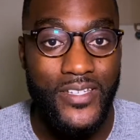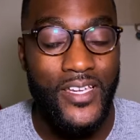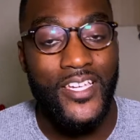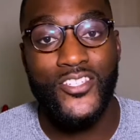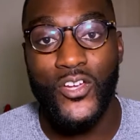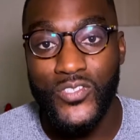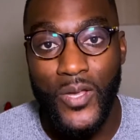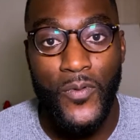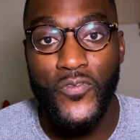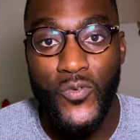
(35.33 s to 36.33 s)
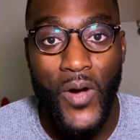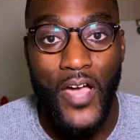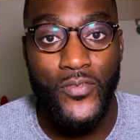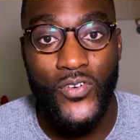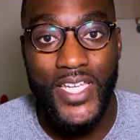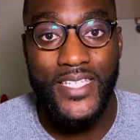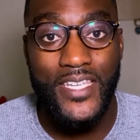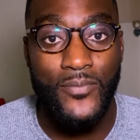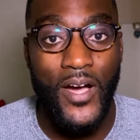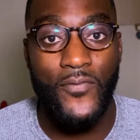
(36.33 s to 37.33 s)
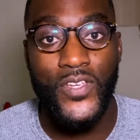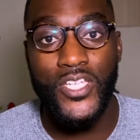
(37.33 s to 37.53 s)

So some of you might have already seen my video,